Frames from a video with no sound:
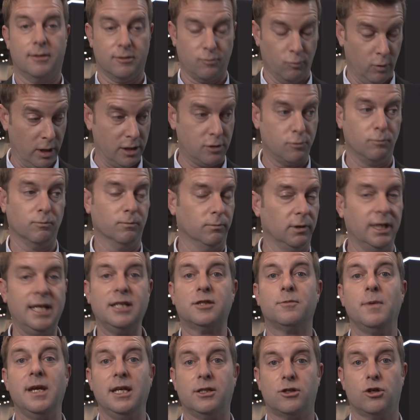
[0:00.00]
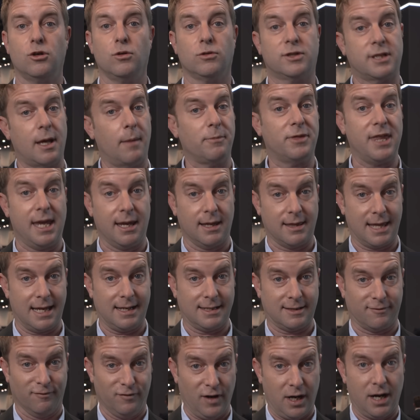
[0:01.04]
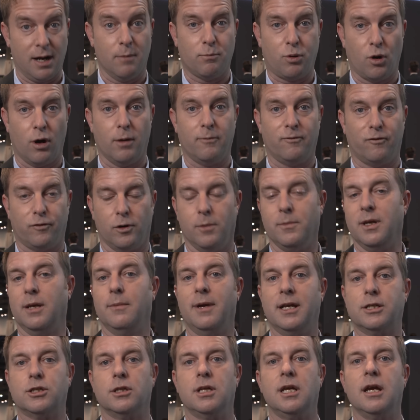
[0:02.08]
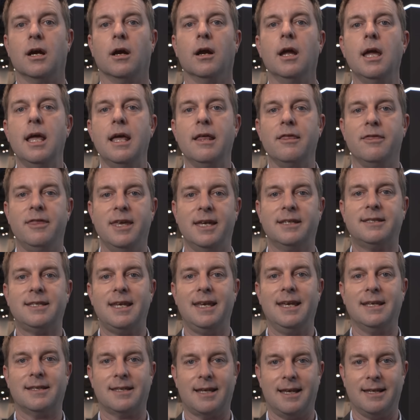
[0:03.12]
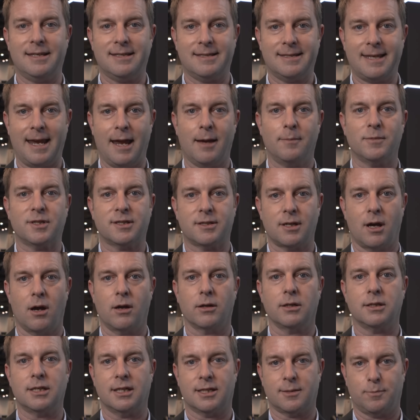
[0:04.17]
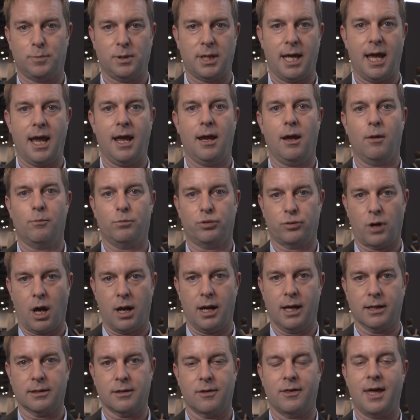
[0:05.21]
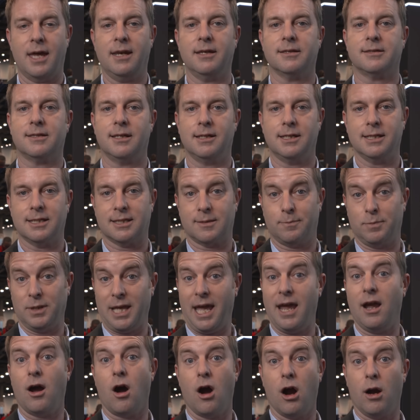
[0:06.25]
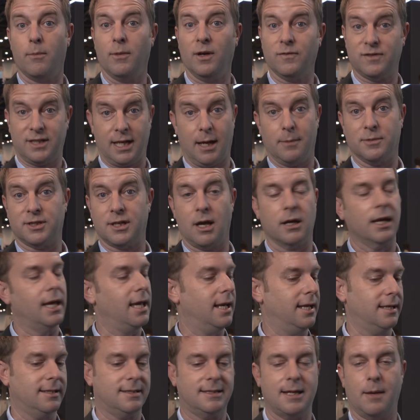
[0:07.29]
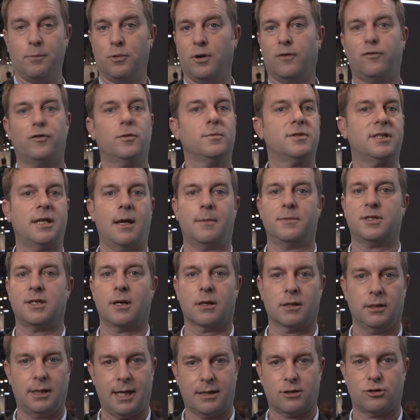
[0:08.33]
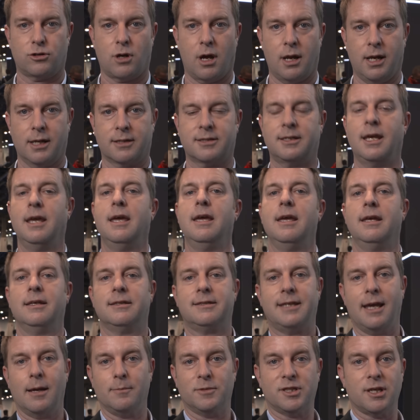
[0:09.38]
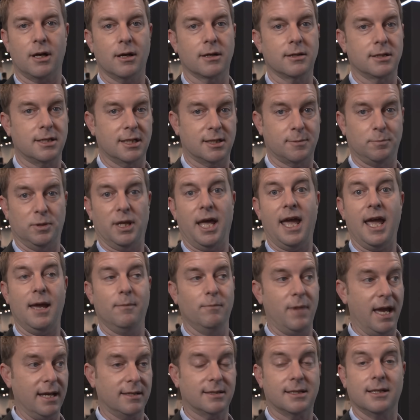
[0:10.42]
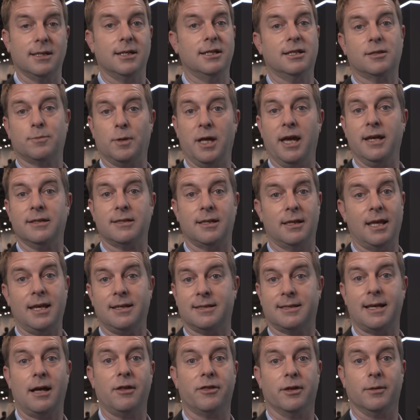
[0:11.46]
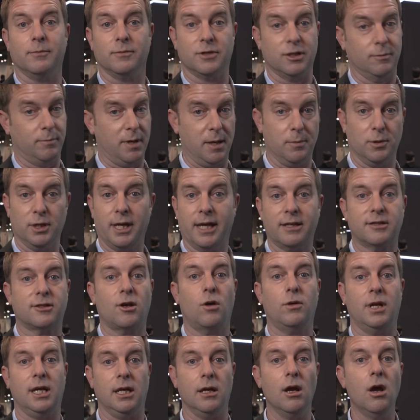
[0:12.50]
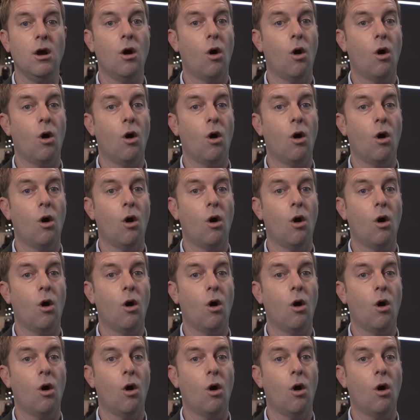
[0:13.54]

which leads me to something that's very important for me to mention here. This is a Samsung display product. That is the display arm of Samsung. It is separate from Samsung Electronics. Samsung Display makes the displays and they sell them to people like Sony